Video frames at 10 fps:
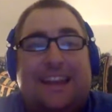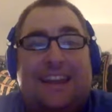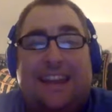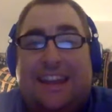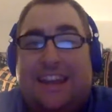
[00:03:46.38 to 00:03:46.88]

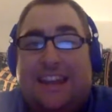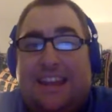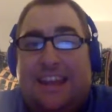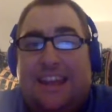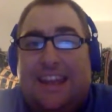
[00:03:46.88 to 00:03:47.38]
and
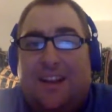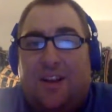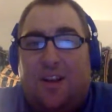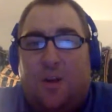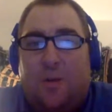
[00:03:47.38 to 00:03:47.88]
it
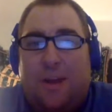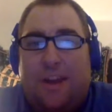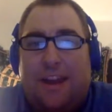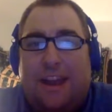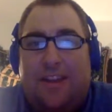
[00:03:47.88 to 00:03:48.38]
all
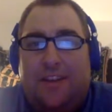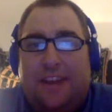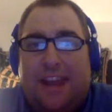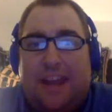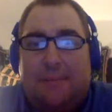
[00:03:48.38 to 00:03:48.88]
went hell in a
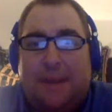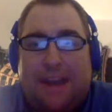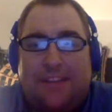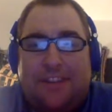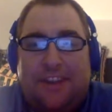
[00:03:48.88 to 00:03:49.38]

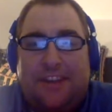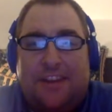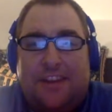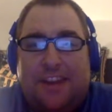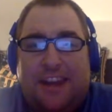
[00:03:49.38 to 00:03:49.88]
handbasket in the
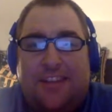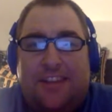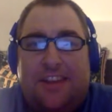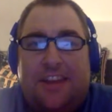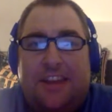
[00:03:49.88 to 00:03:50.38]
9th
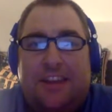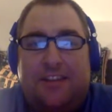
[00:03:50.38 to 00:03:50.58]
inning.